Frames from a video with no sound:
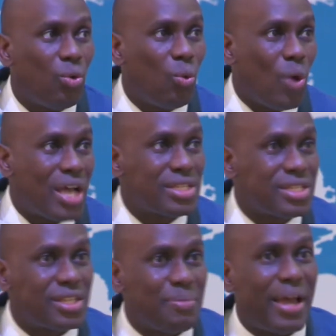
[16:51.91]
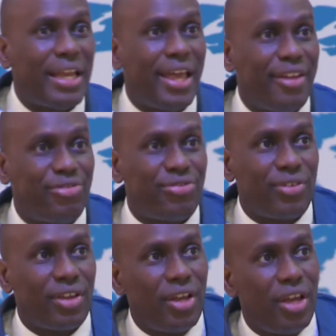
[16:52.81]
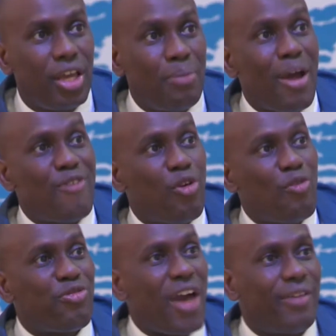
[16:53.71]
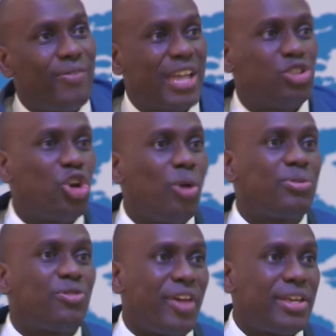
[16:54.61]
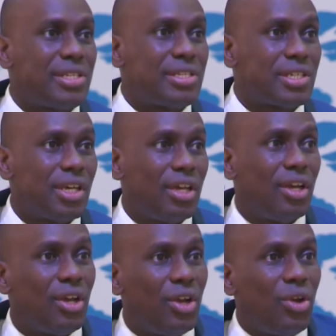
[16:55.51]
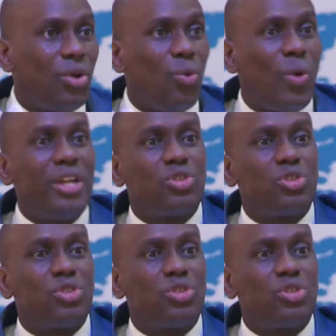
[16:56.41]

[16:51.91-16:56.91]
once in my life, in my form five. I jumped fence went